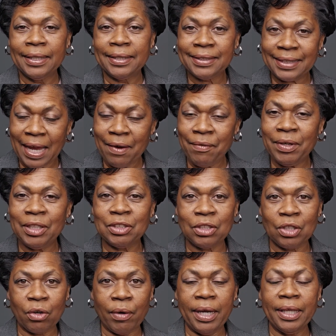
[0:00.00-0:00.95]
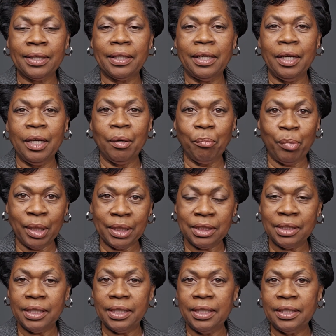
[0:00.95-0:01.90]
Saving is a great thing.
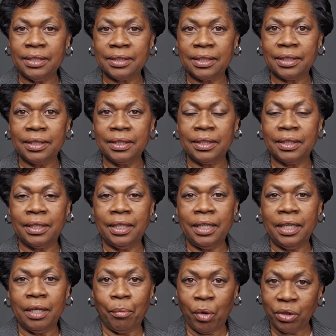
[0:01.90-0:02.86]
Budgeting is a good thing.